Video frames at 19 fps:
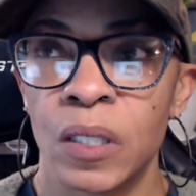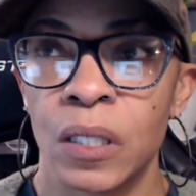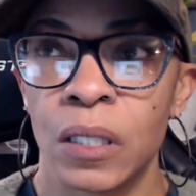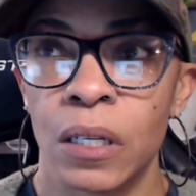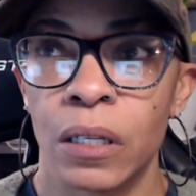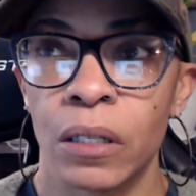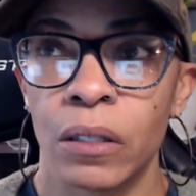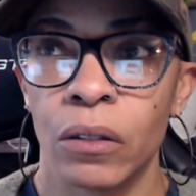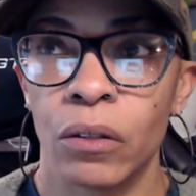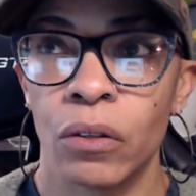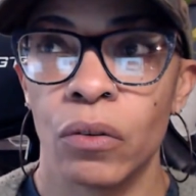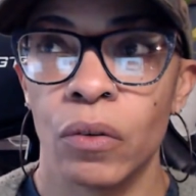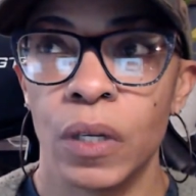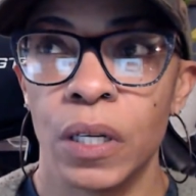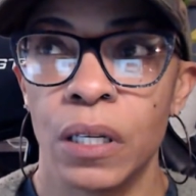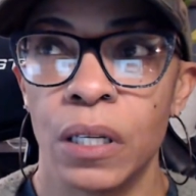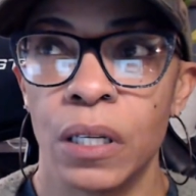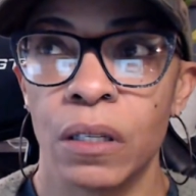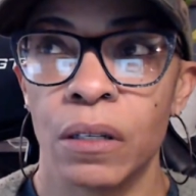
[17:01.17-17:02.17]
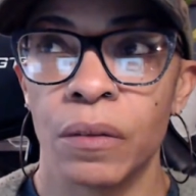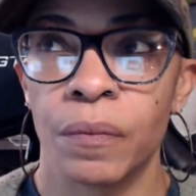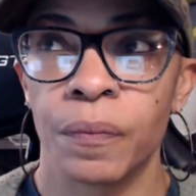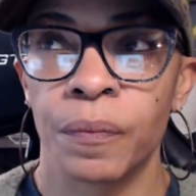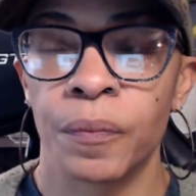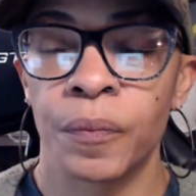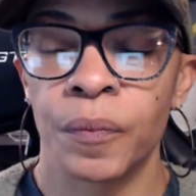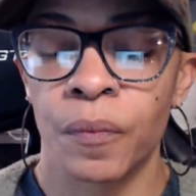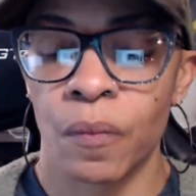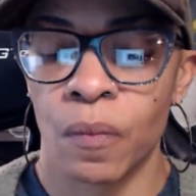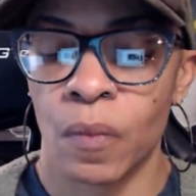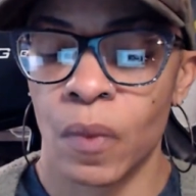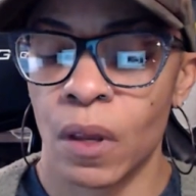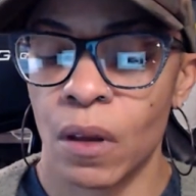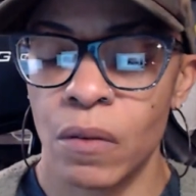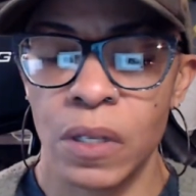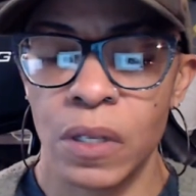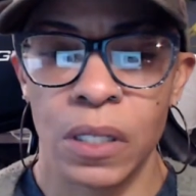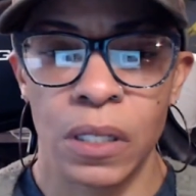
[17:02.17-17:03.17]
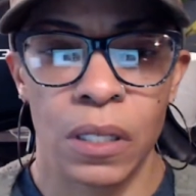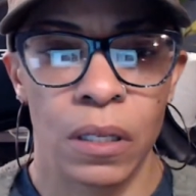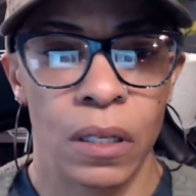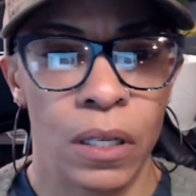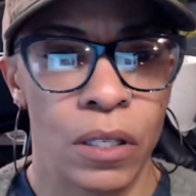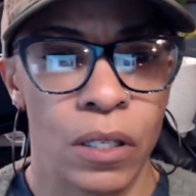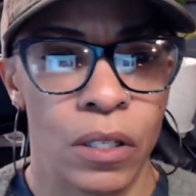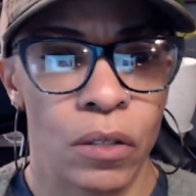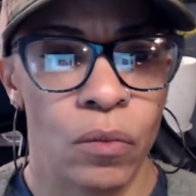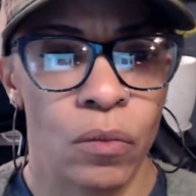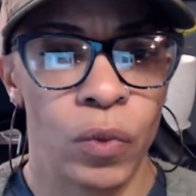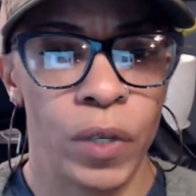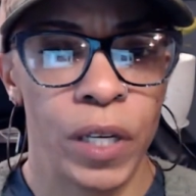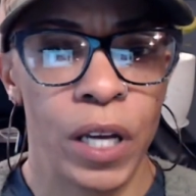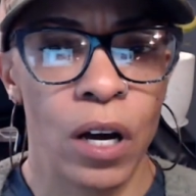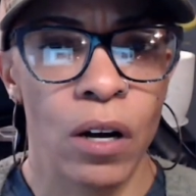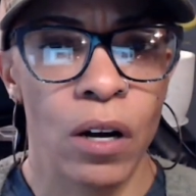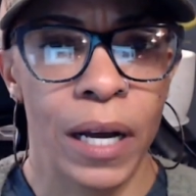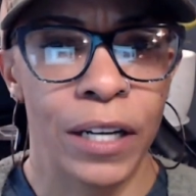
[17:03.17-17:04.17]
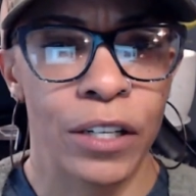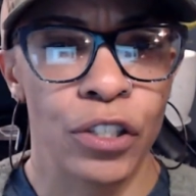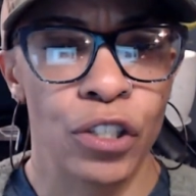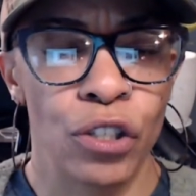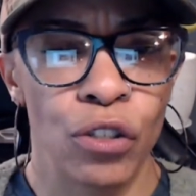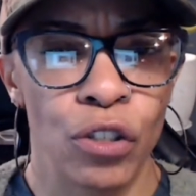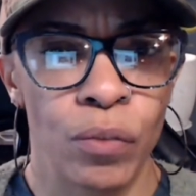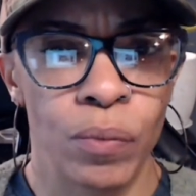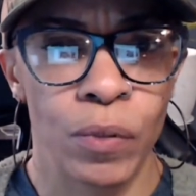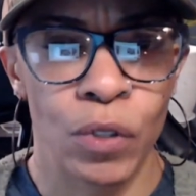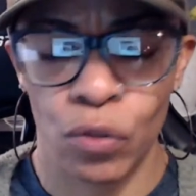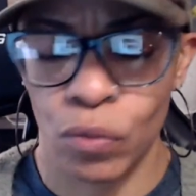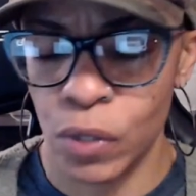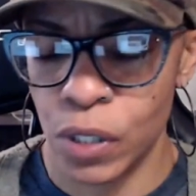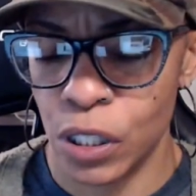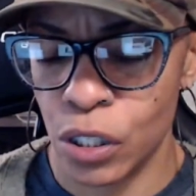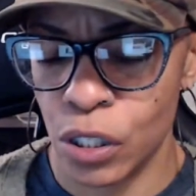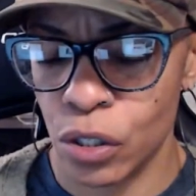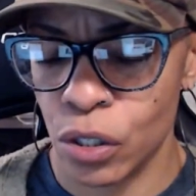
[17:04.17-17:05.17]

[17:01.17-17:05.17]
you either we all got to choose between